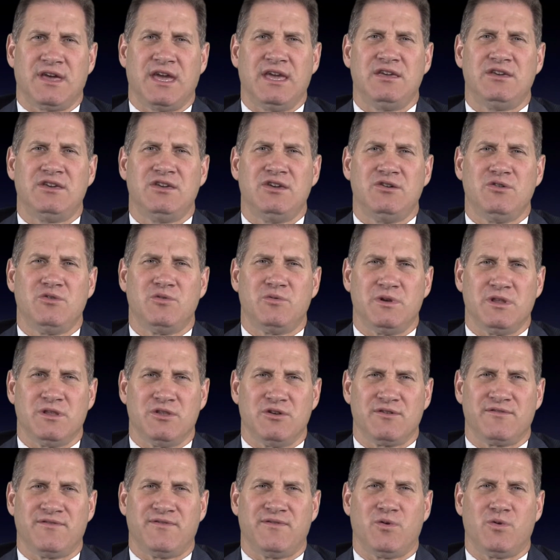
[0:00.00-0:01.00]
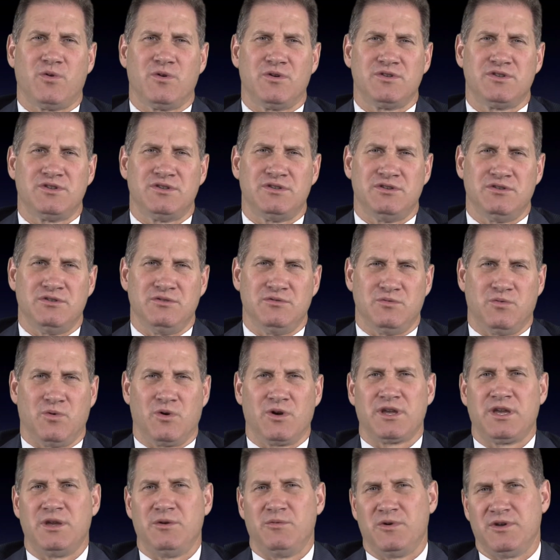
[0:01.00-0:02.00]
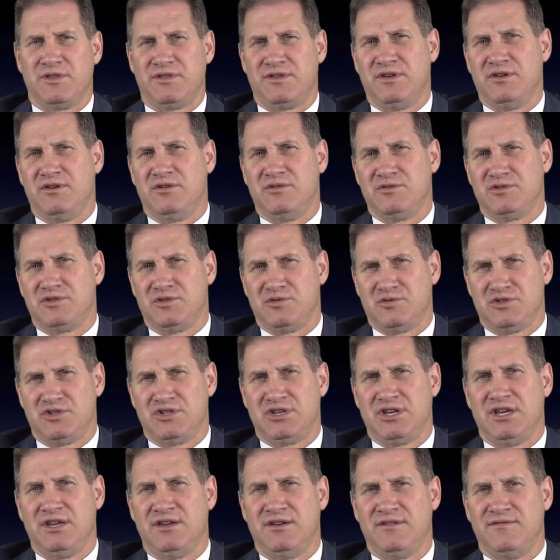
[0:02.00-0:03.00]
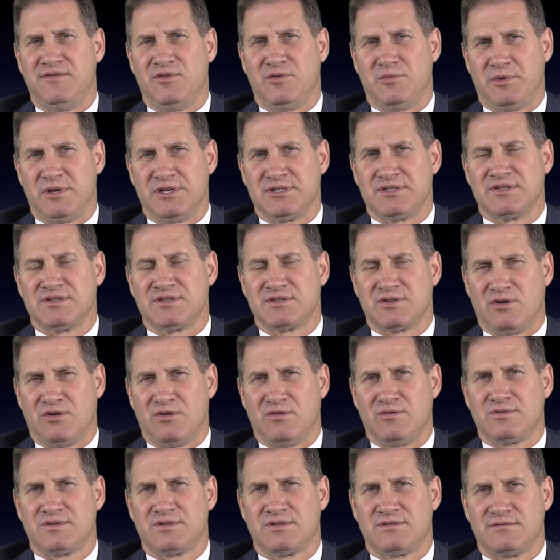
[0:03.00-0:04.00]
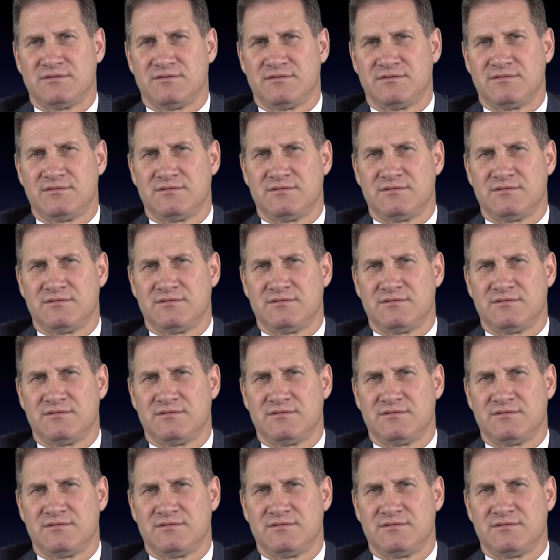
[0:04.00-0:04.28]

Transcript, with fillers: Thank you, and we look forward to working with you to achieve your business goals.